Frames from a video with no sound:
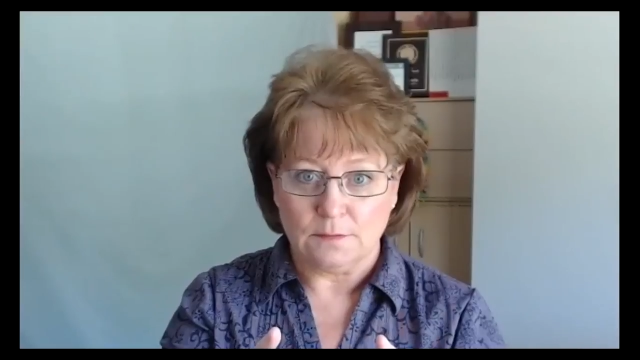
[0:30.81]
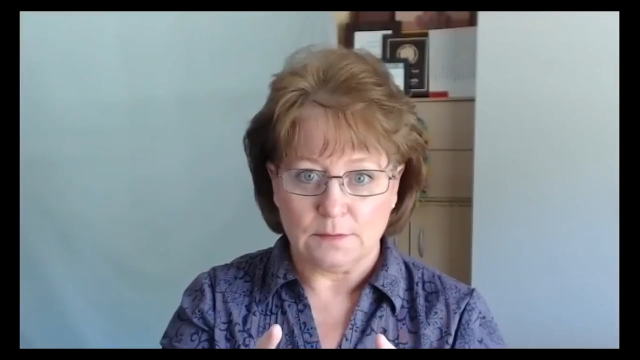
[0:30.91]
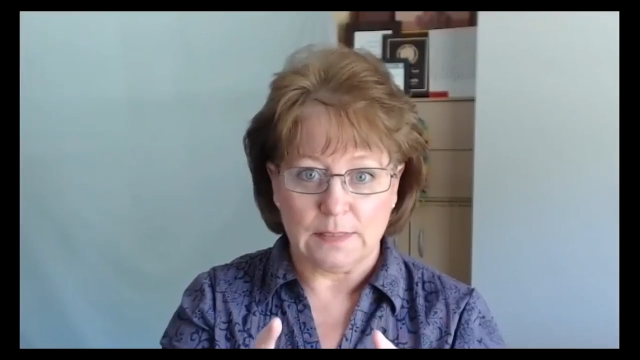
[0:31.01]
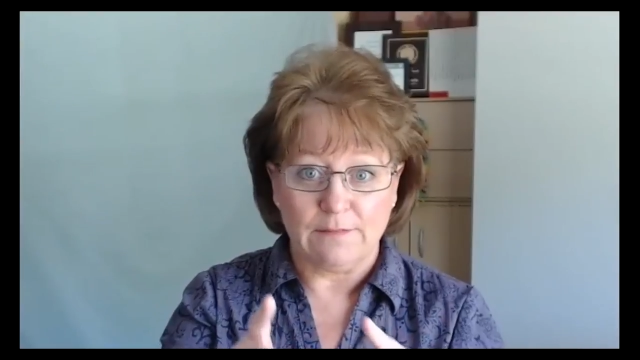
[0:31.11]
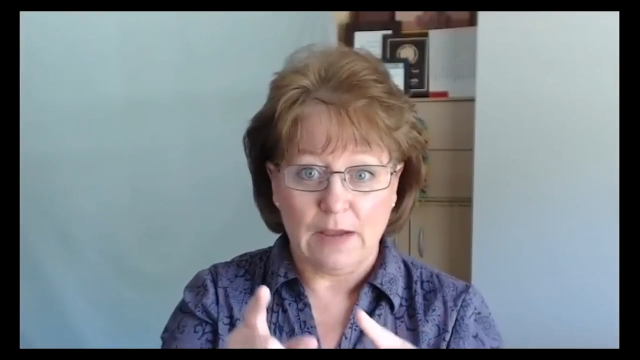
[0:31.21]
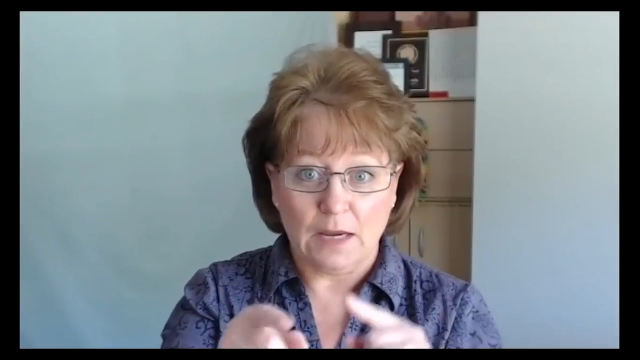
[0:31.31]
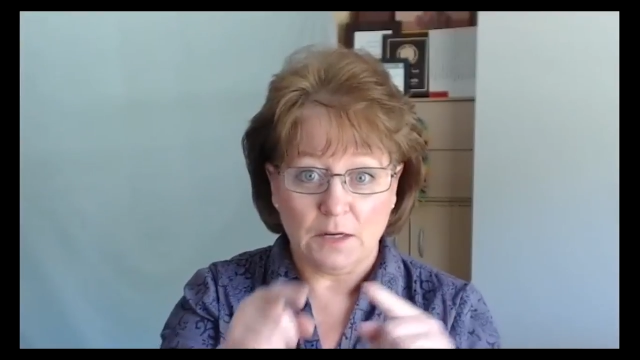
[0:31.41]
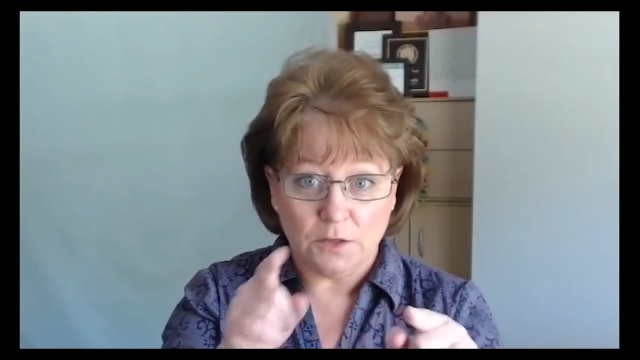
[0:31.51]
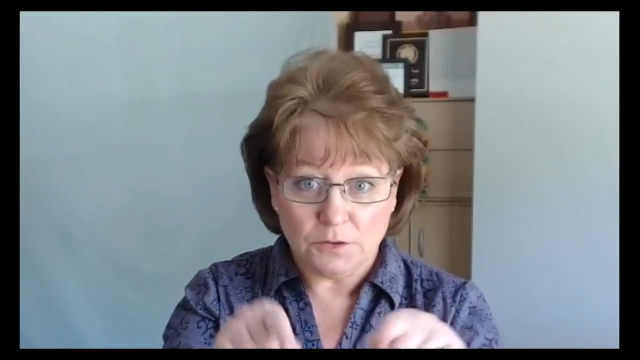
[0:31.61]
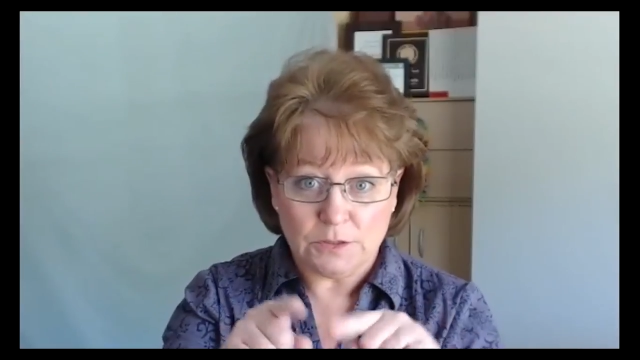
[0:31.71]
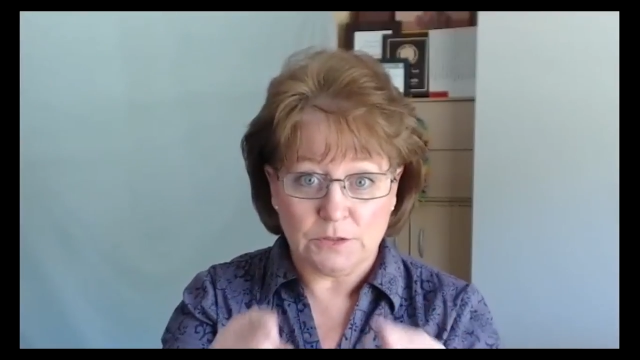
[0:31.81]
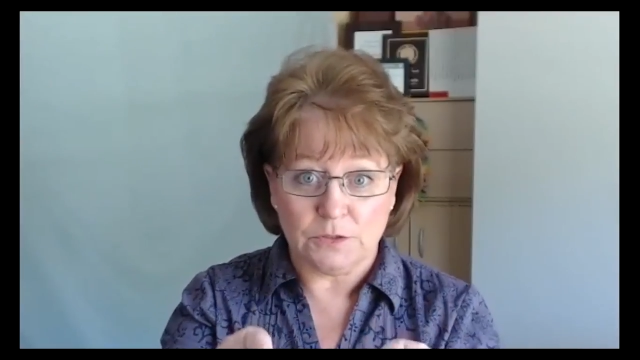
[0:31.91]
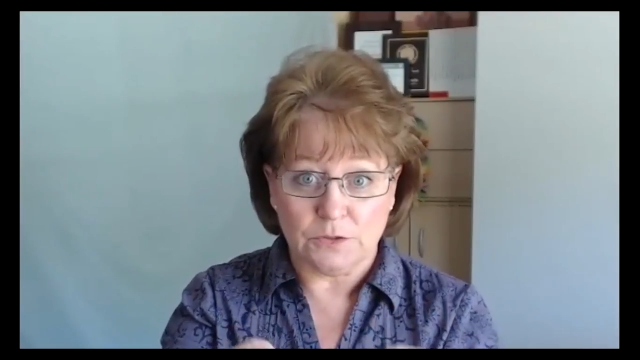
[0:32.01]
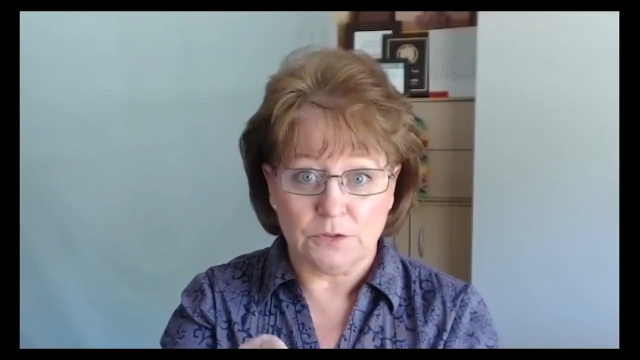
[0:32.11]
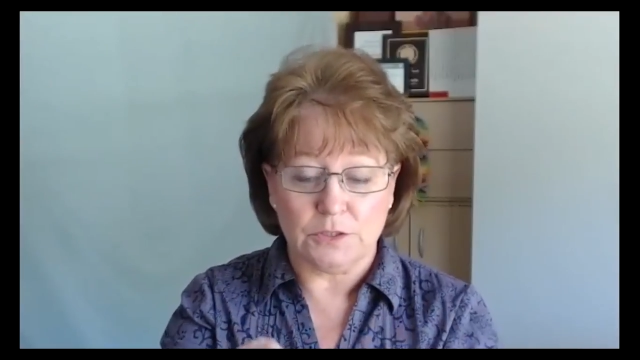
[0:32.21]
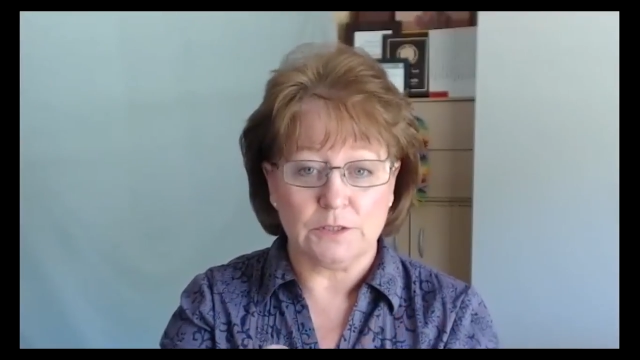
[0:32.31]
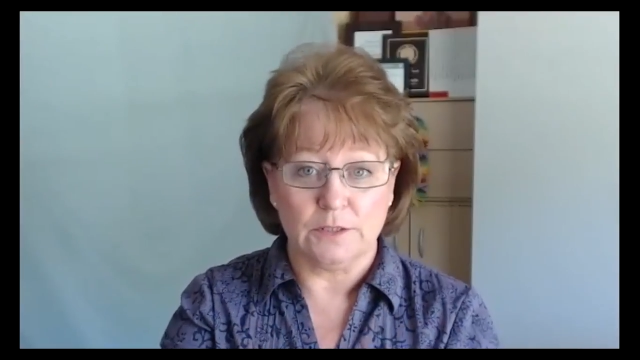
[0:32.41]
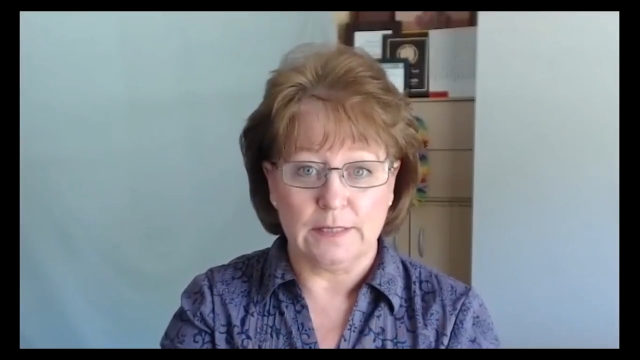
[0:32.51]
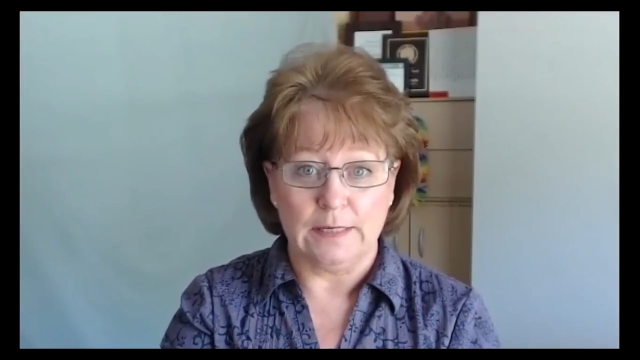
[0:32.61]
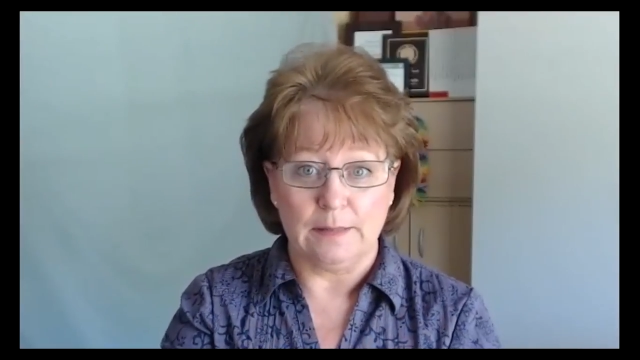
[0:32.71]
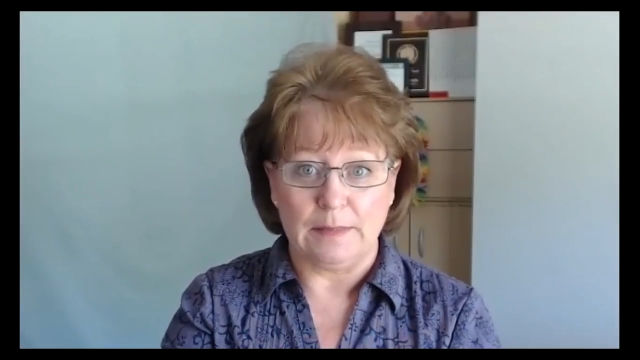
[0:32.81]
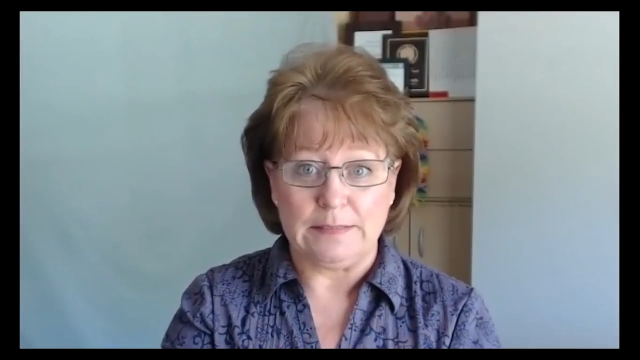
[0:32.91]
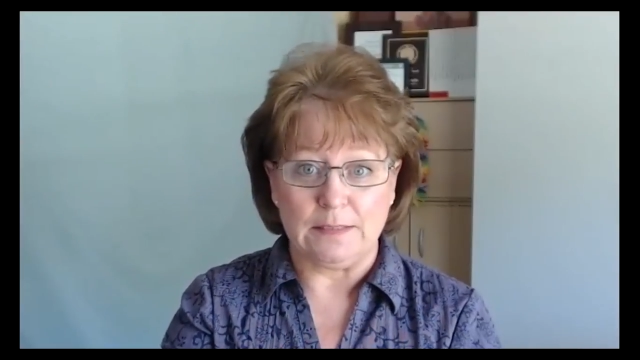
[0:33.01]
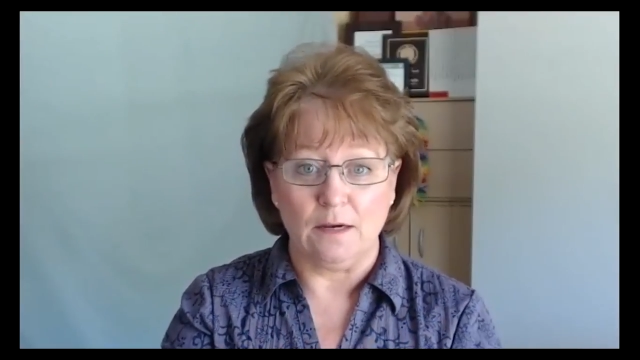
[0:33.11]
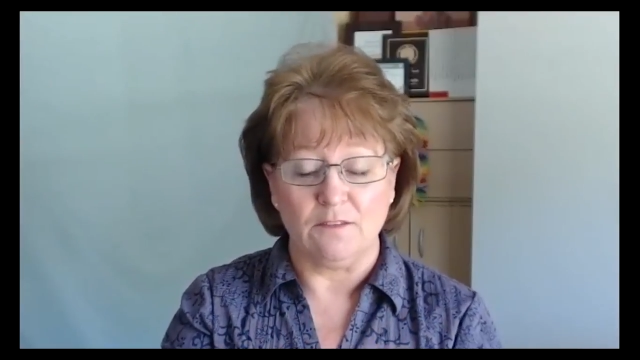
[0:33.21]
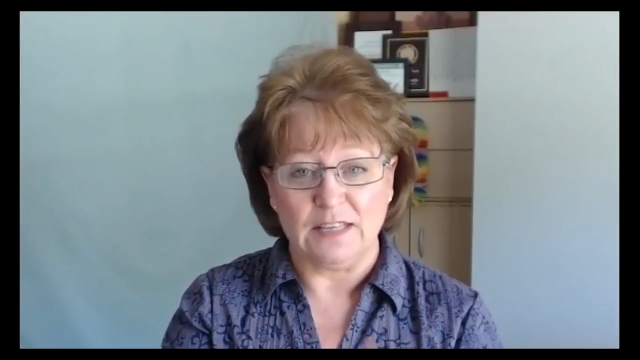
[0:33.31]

and I've gotten used to just looking at myself.